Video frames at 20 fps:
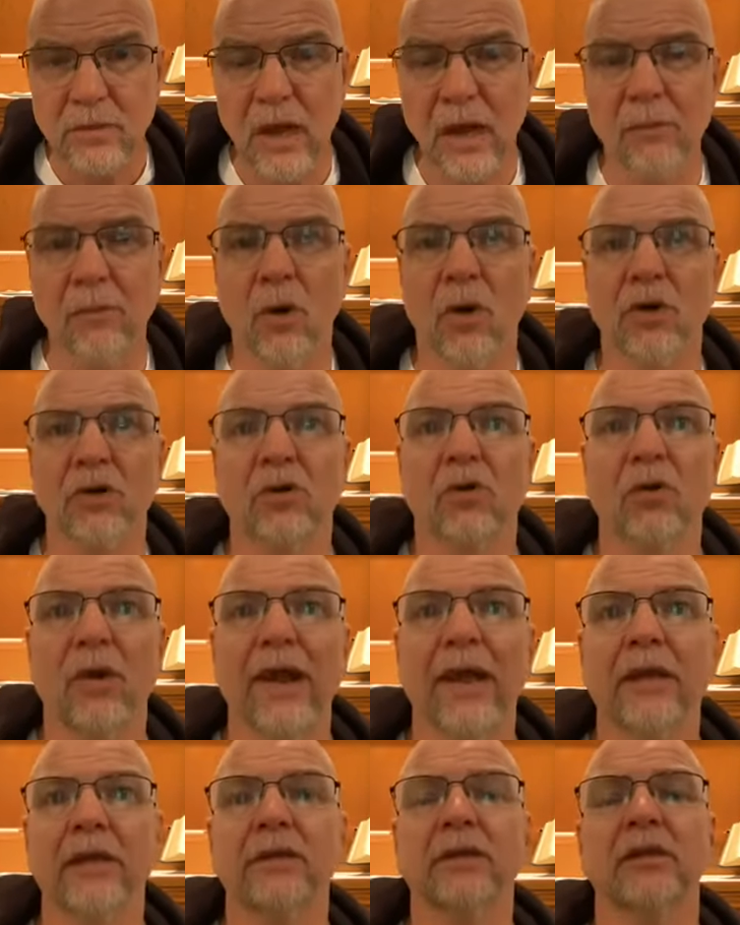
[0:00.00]
I'm on
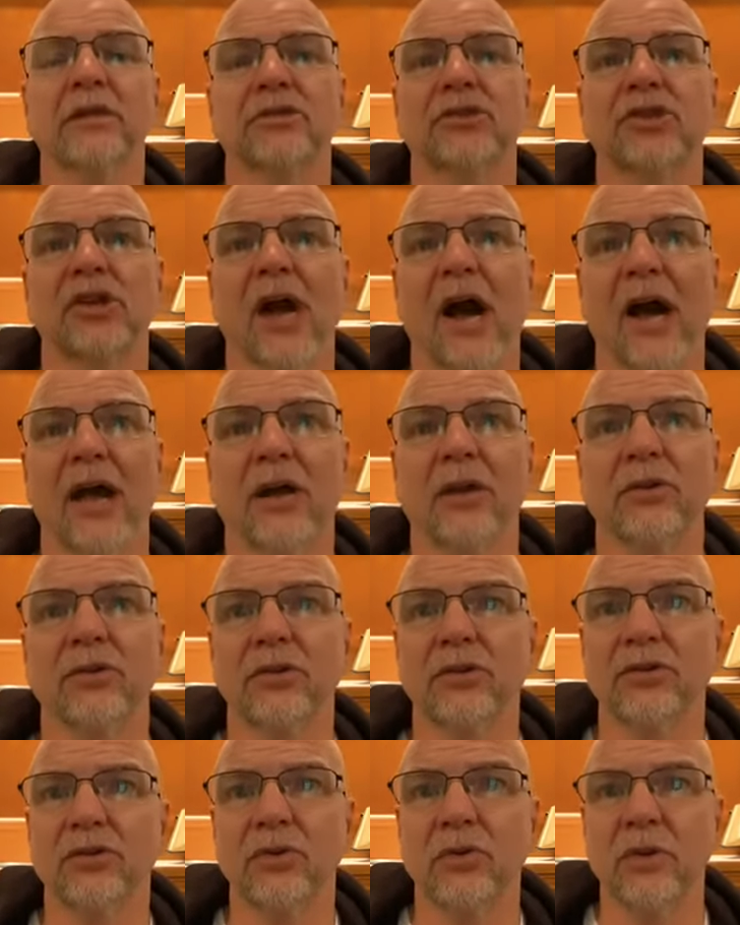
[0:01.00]

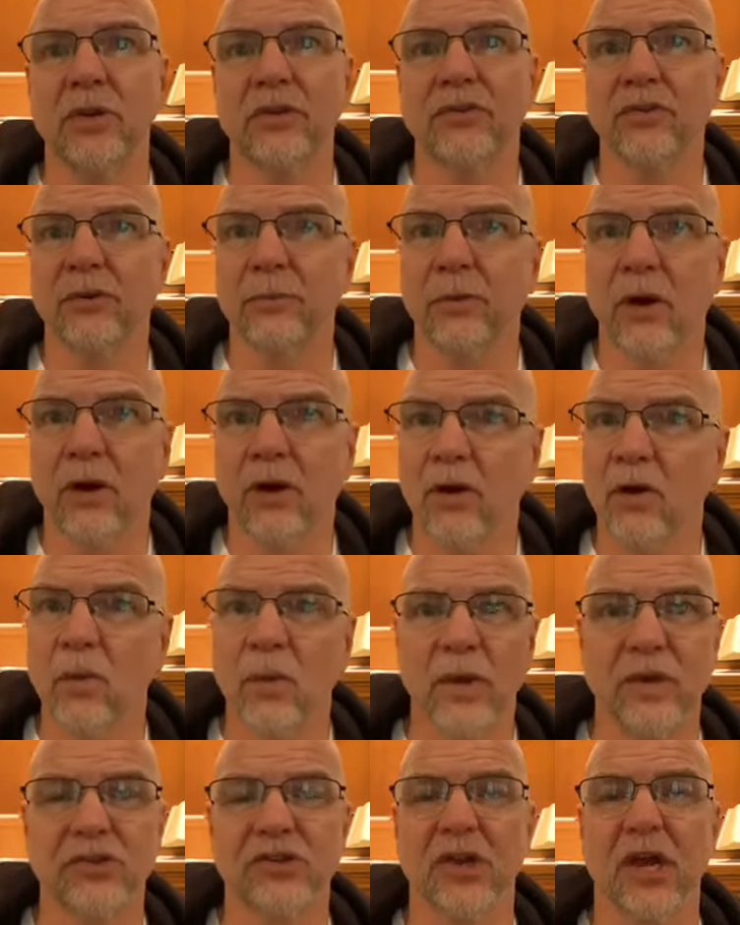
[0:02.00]
grandchild duty tomorrow,
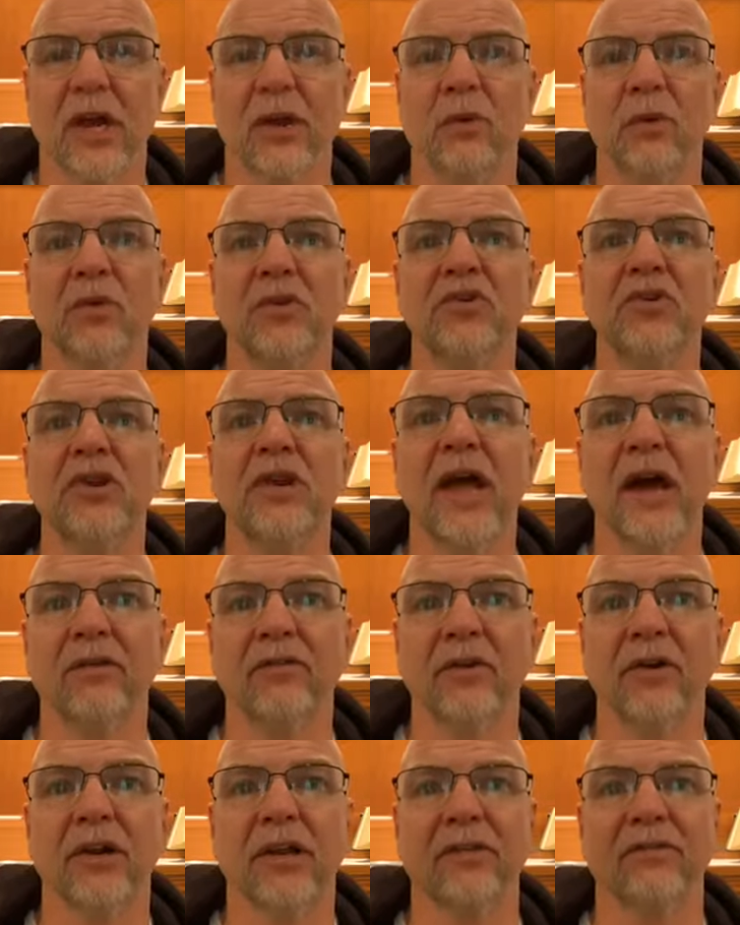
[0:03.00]
which I will
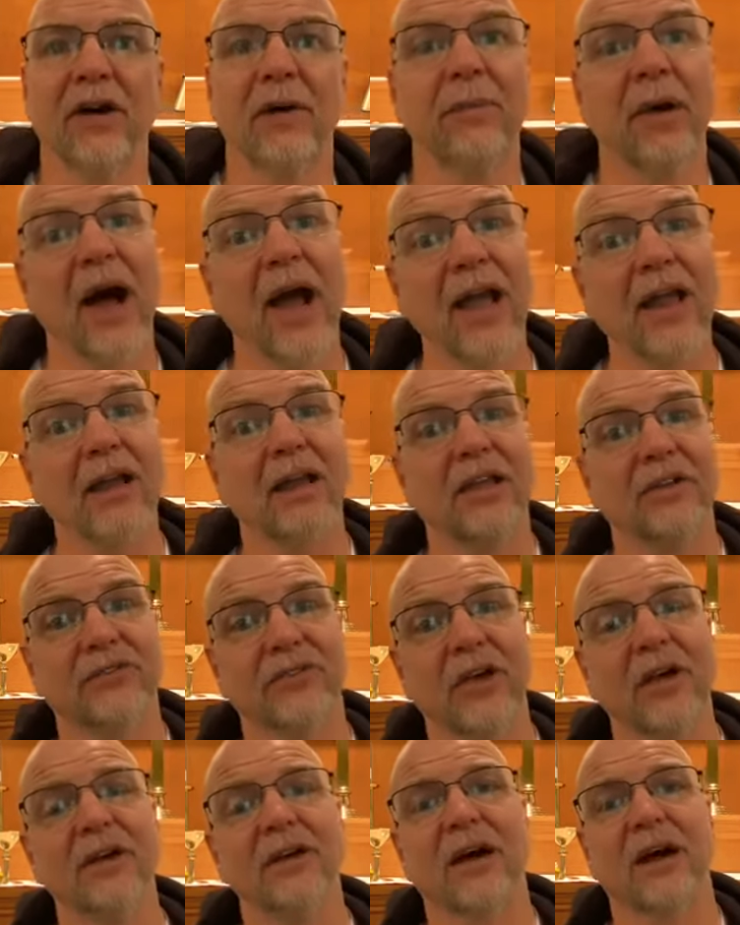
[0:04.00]
never give up. Hi,
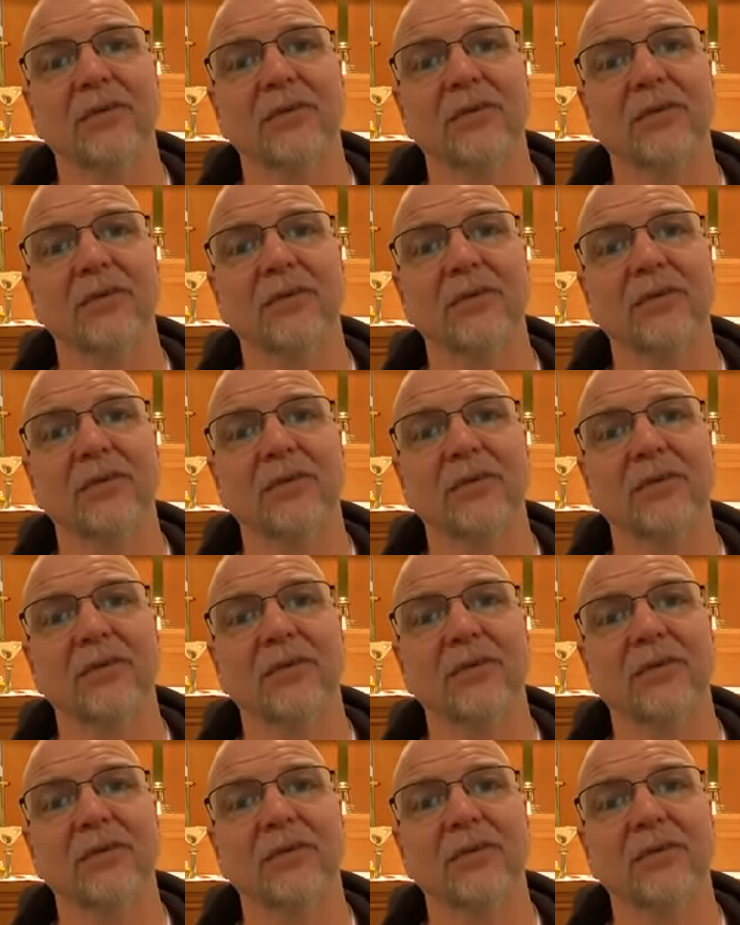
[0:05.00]
Alyssa.